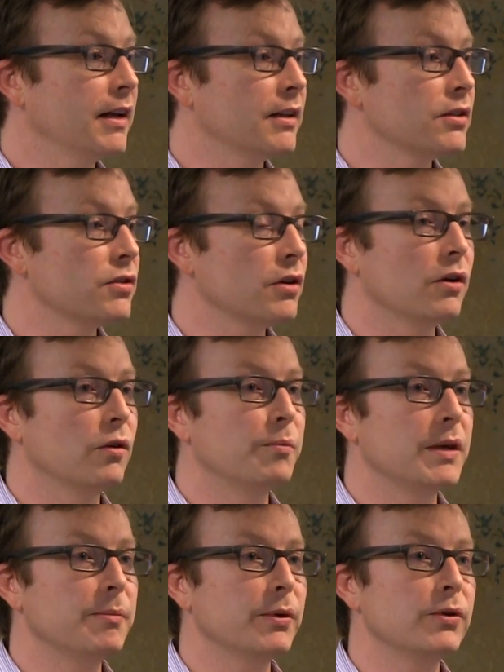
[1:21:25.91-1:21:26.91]
And so
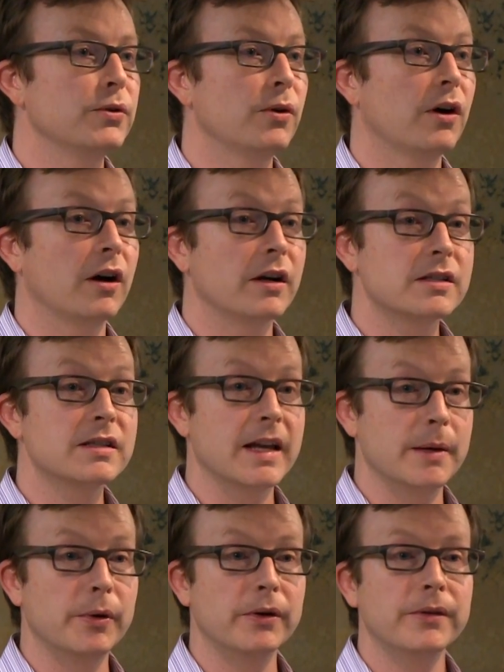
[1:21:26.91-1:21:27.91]
people who are
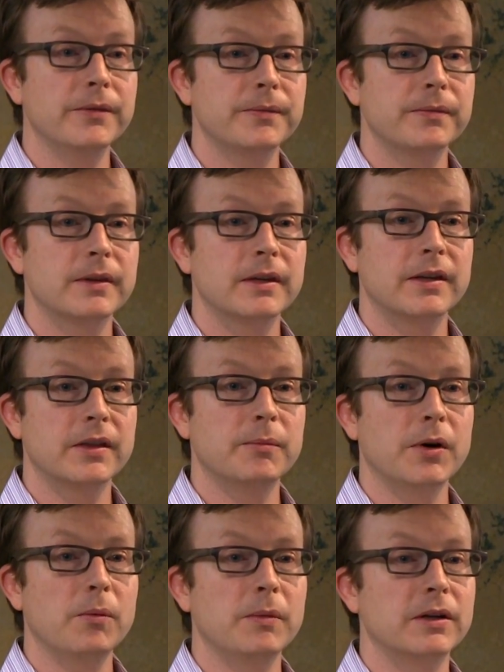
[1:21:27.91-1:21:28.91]
unstable in the
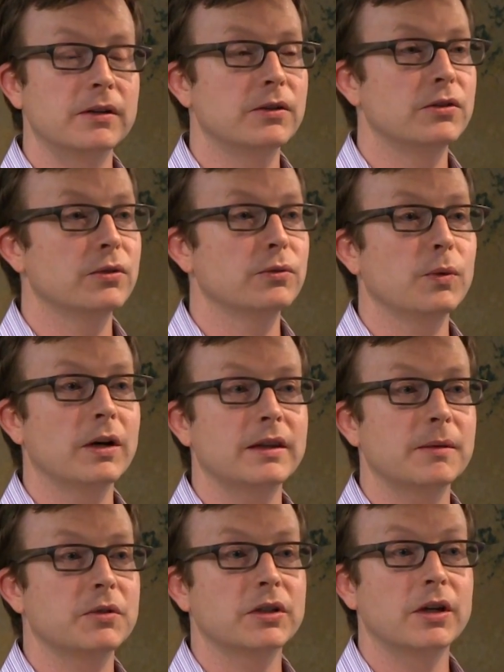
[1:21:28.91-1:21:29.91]
moment, you don't want
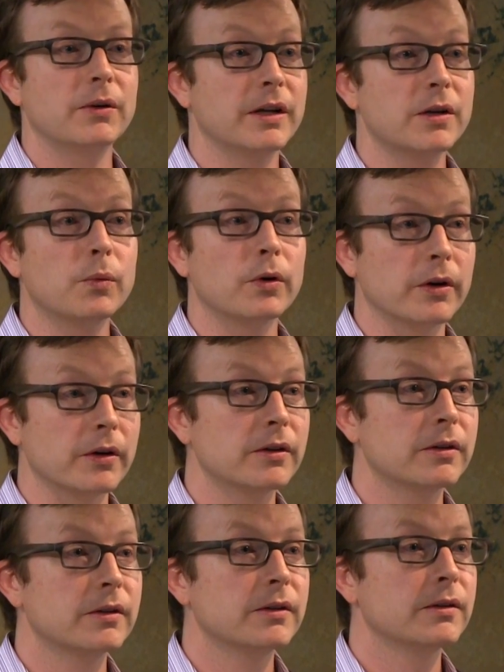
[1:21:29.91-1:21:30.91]
them to go inward,
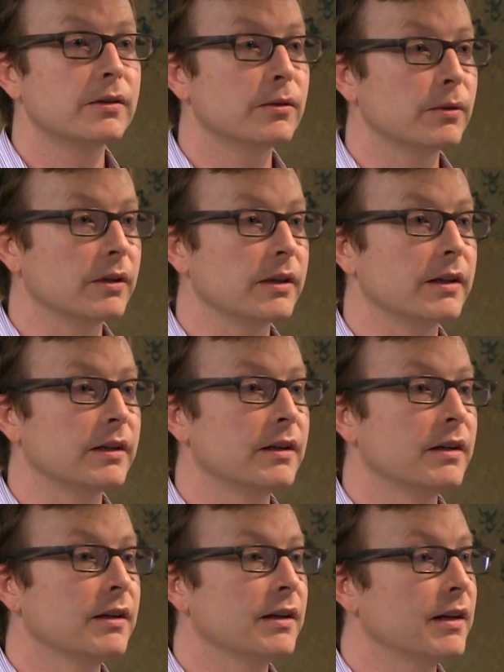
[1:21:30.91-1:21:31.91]
really,
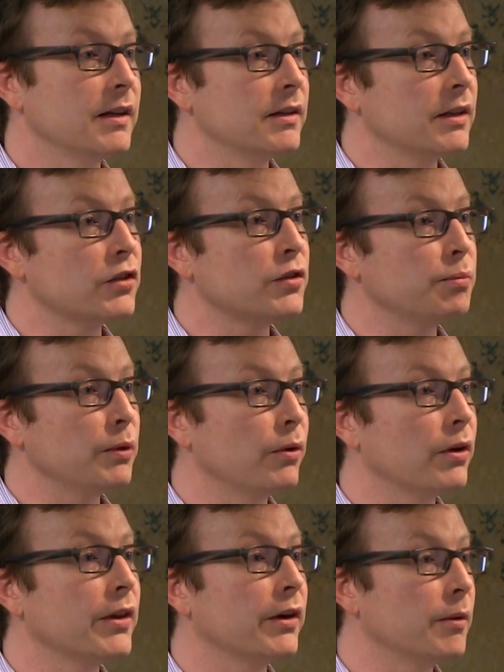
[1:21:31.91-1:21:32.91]
and
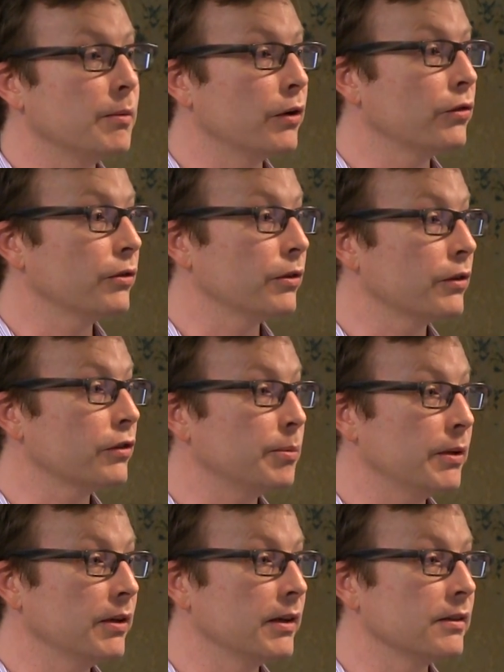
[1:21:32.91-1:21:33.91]
explore their emotional
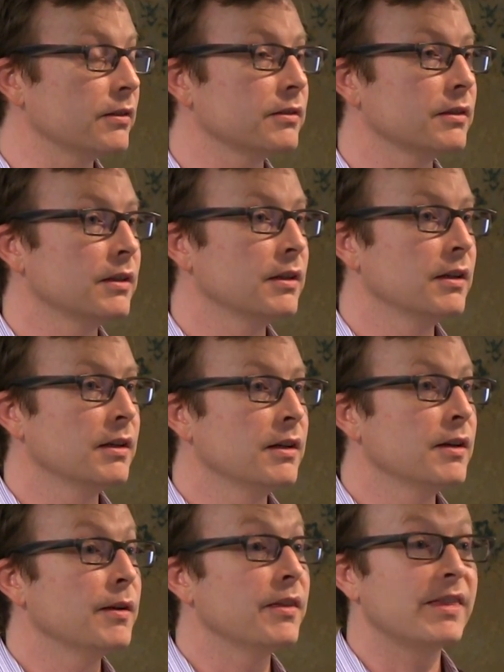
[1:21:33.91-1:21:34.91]
experience.
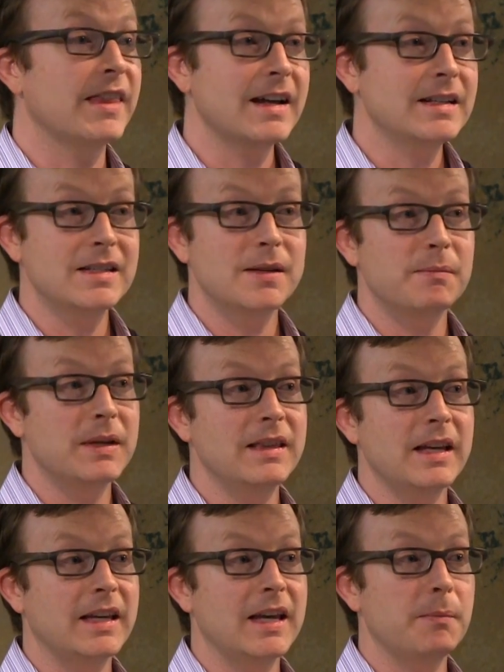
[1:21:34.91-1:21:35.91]
That doesn't
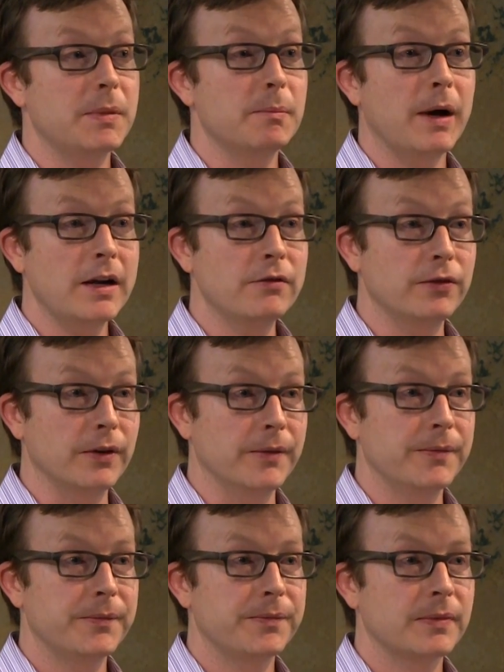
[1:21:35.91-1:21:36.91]
mean they can't be mindful.